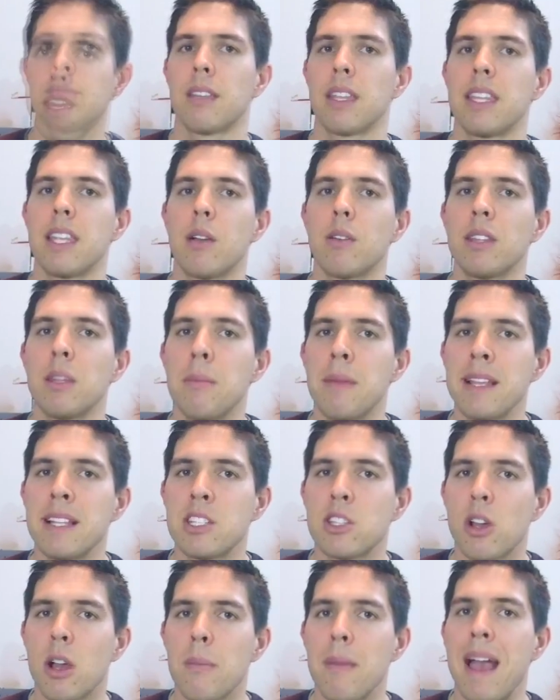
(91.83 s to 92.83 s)
Now in the
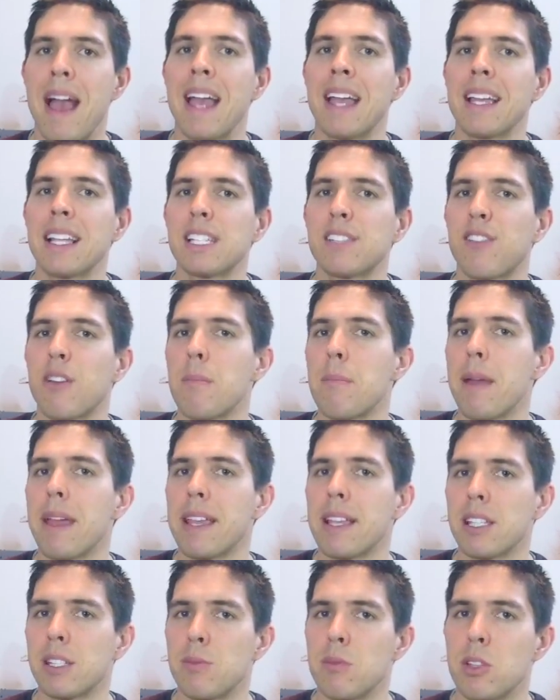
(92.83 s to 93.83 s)
meantime, Angus from
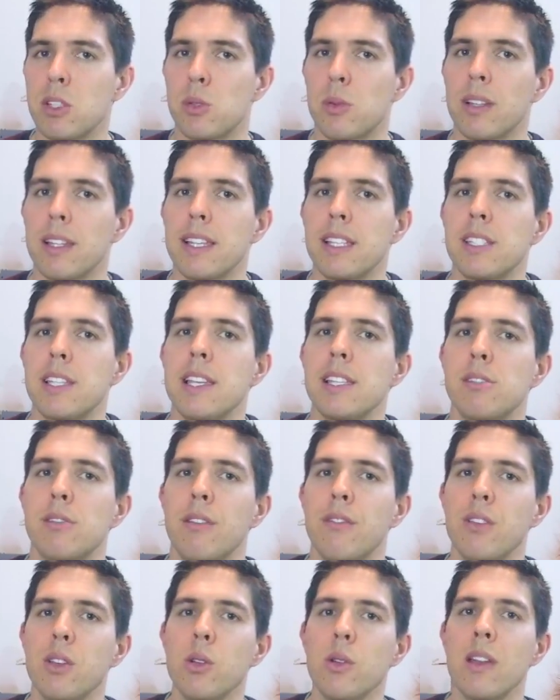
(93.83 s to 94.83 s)
Makers Muse released his
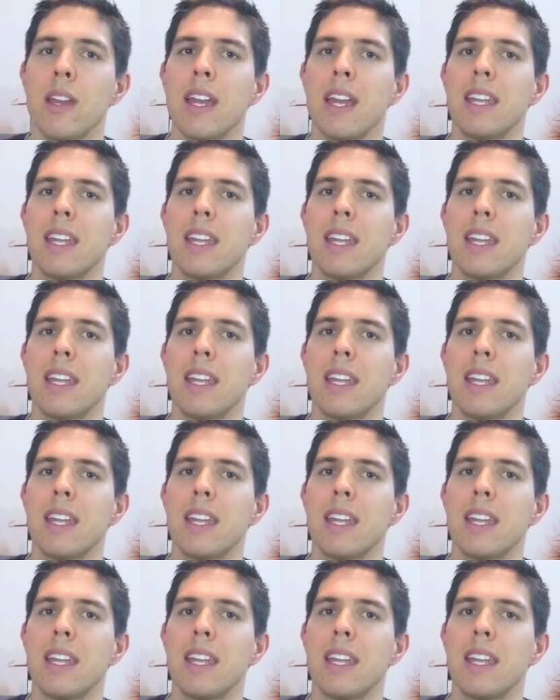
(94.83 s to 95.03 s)
review,